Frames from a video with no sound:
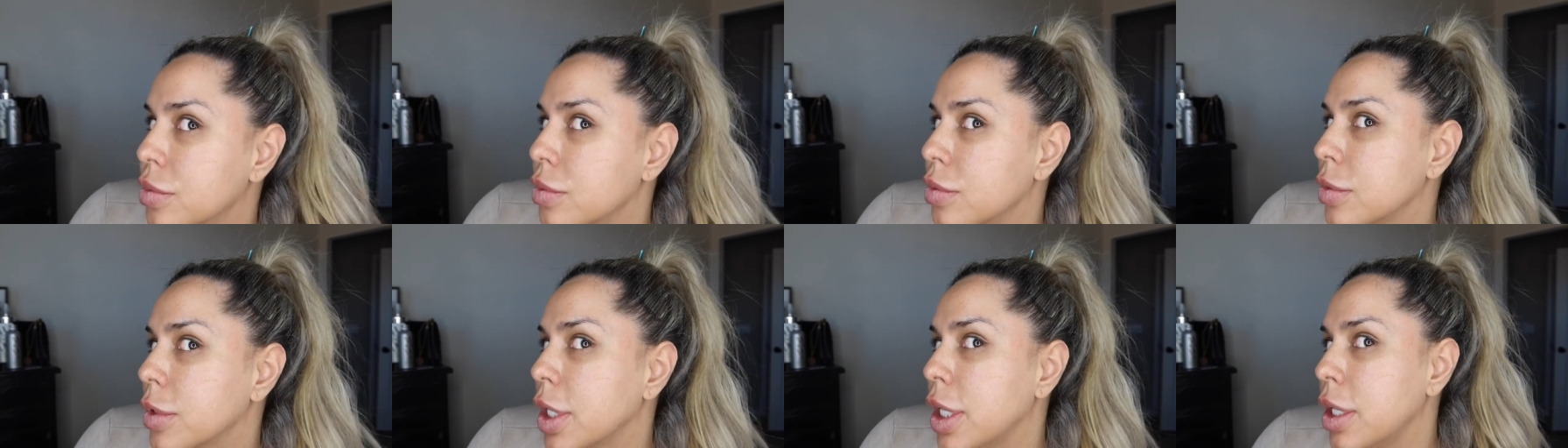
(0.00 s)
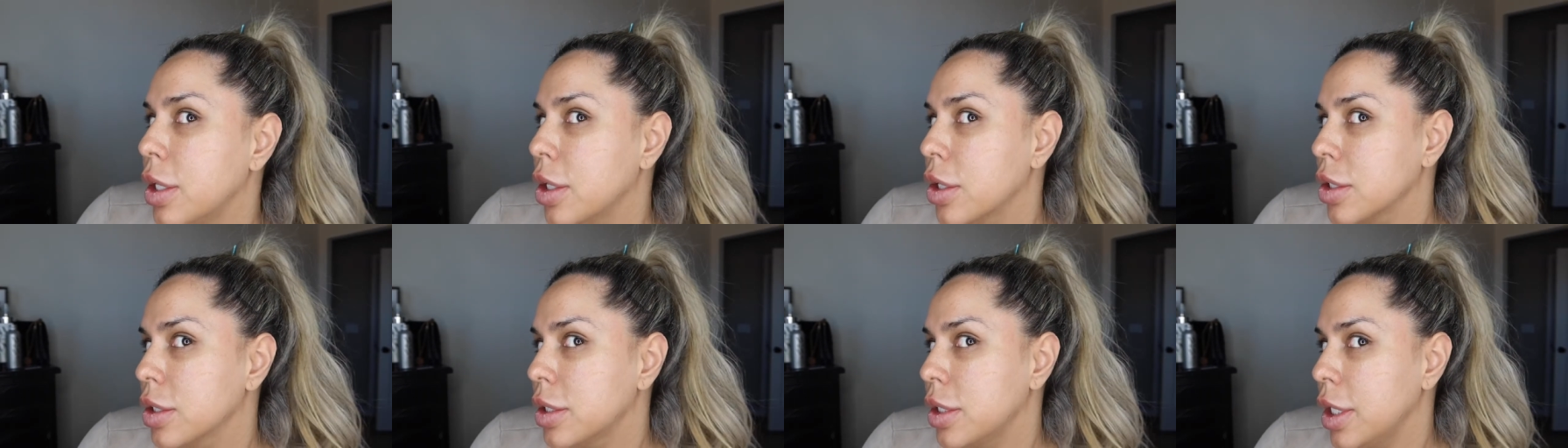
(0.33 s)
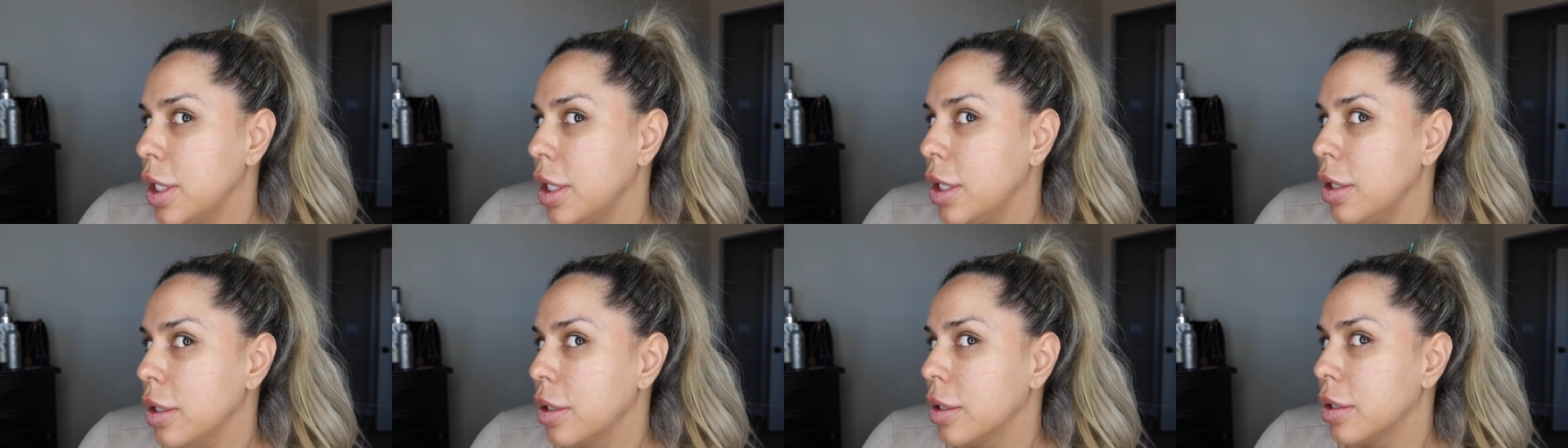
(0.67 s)
Can y'all
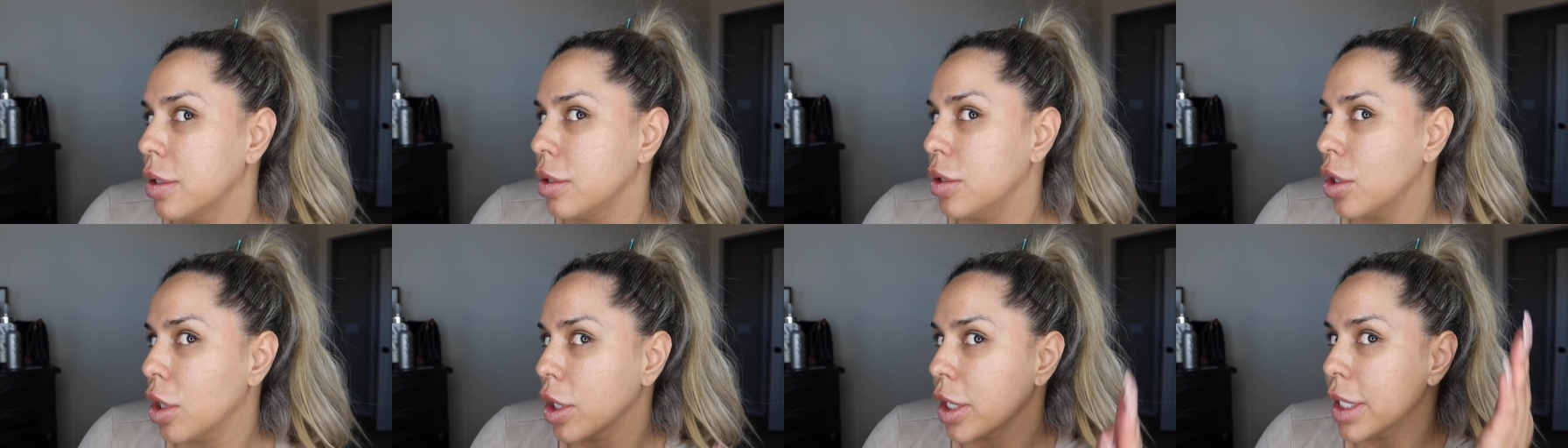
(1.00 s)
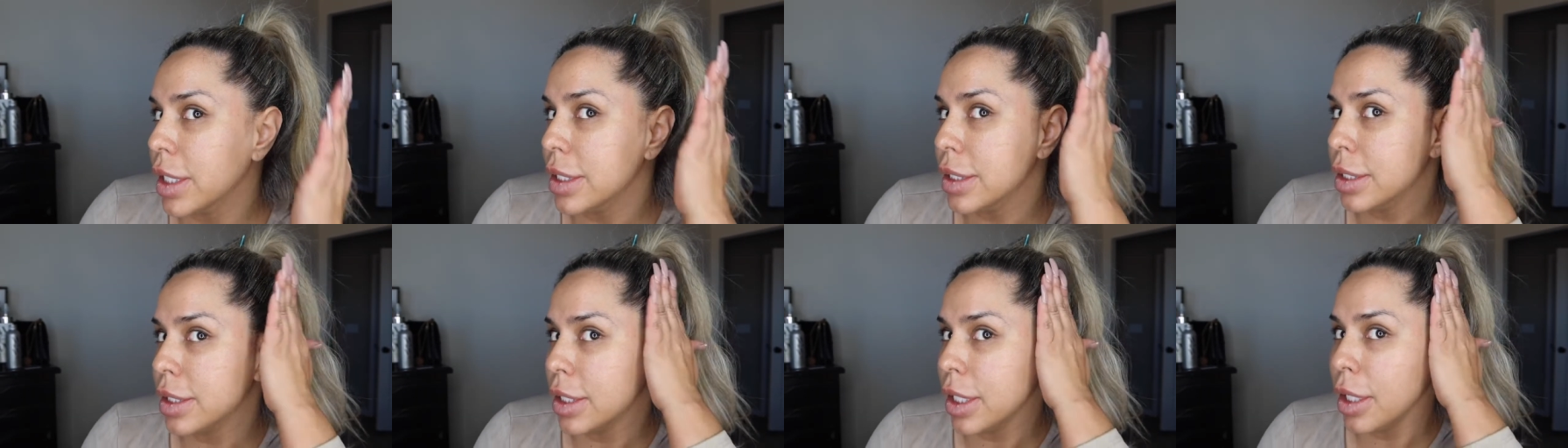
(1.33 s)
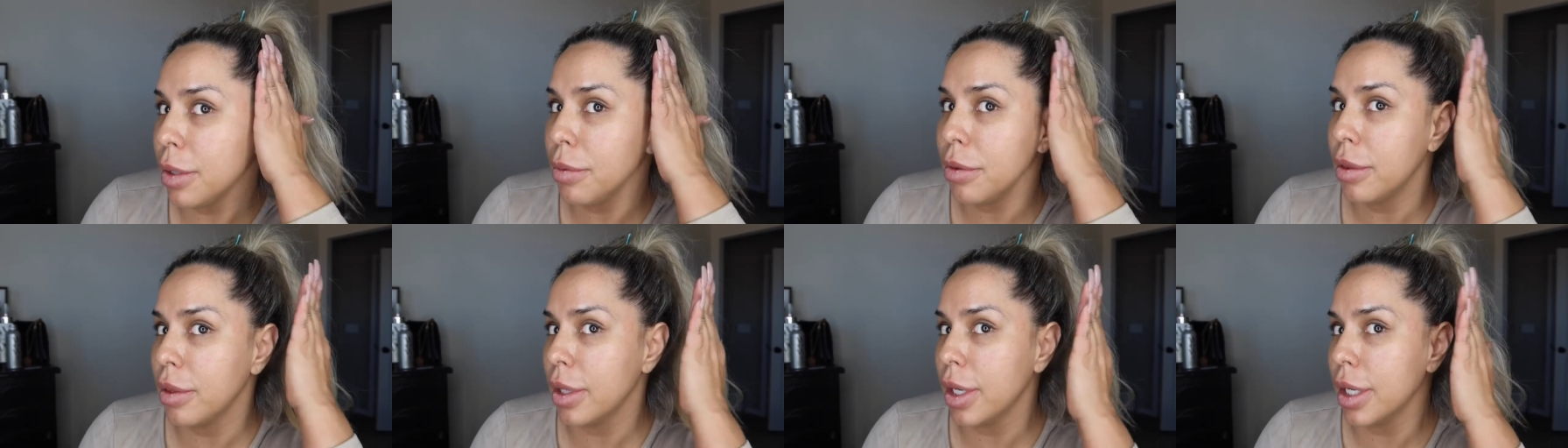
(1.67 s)
see? Y'all can
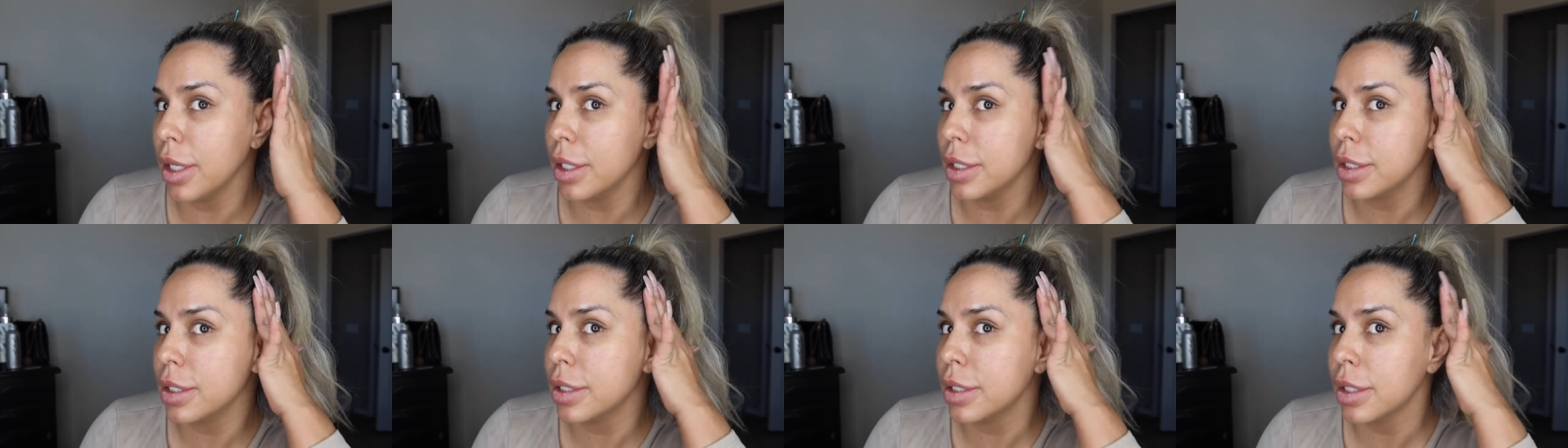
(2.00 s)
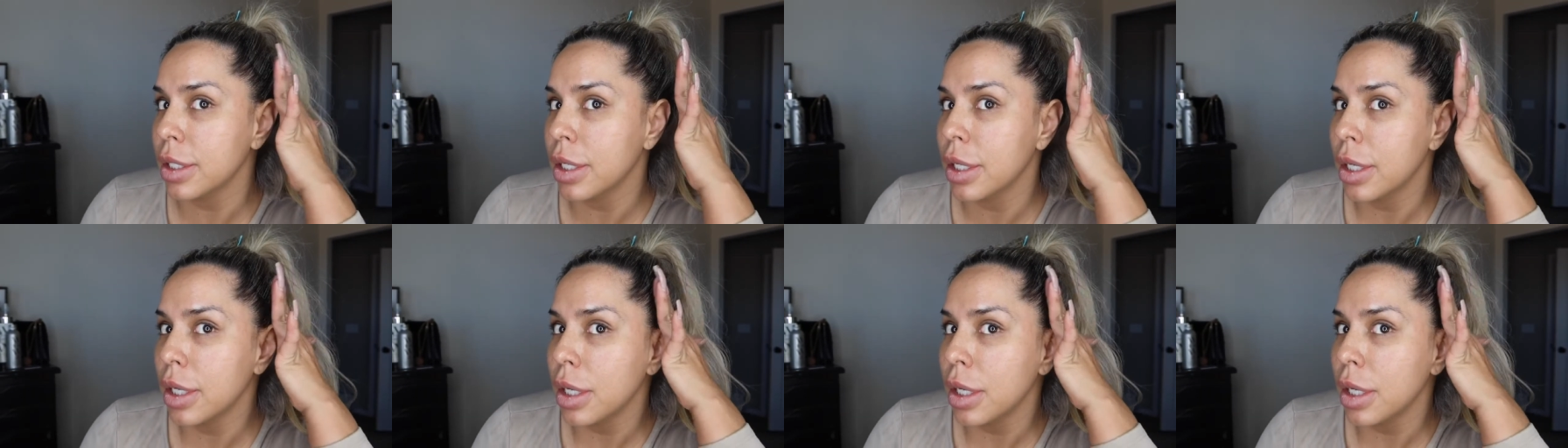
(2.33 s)
see this,